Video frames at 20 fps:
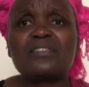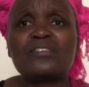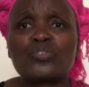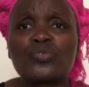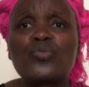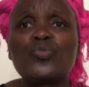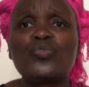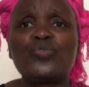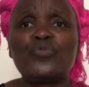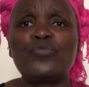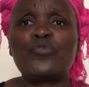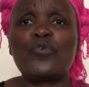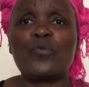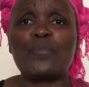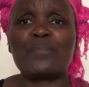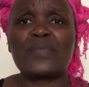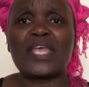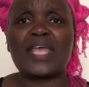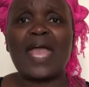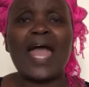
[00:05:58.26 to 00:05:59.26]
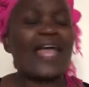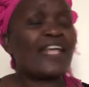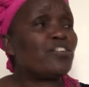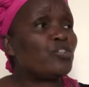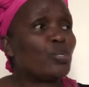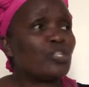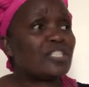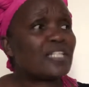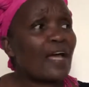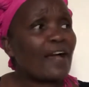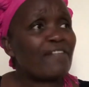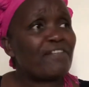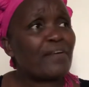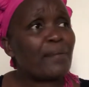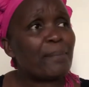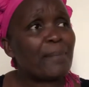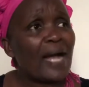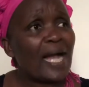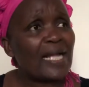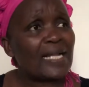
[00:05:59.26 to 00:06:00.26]
good for me. I don't have a
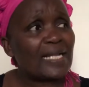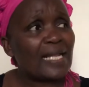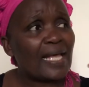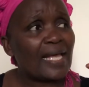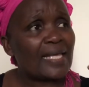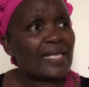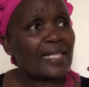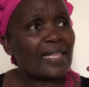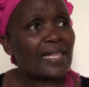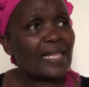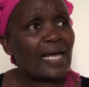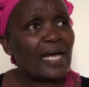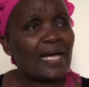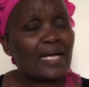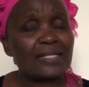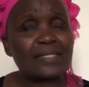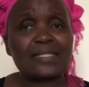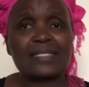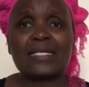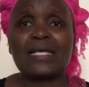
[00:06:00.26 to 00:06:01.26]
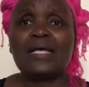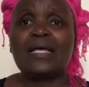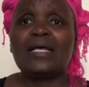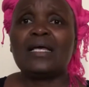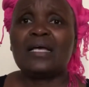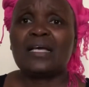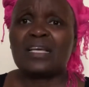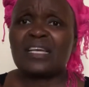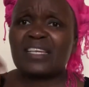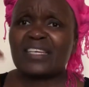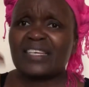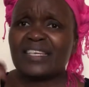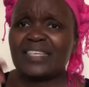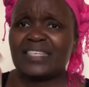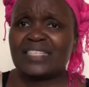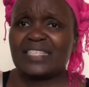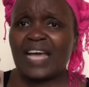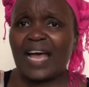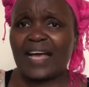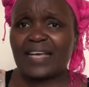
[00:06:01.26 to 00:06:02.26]
bag like that.
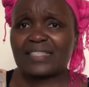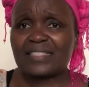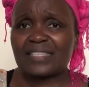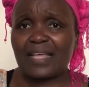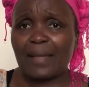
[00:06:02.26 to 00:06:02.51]
It has a